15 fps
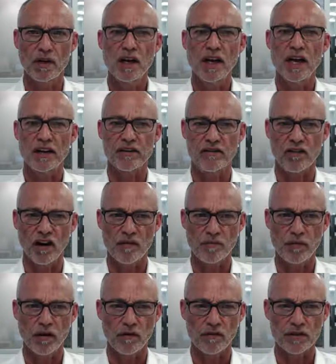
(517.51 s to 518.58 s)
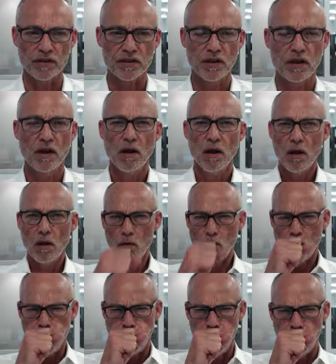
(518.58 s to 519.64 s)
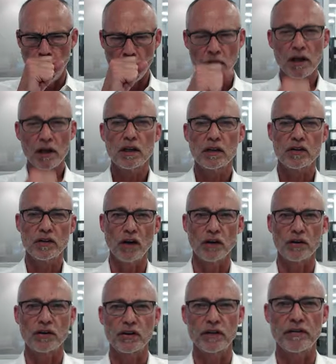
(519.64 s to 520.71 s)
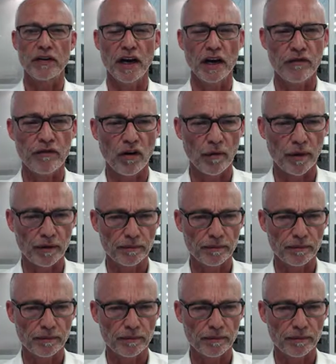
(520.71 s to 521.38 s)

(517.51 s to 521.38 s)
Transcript: and drive profits. Don't deviate from it.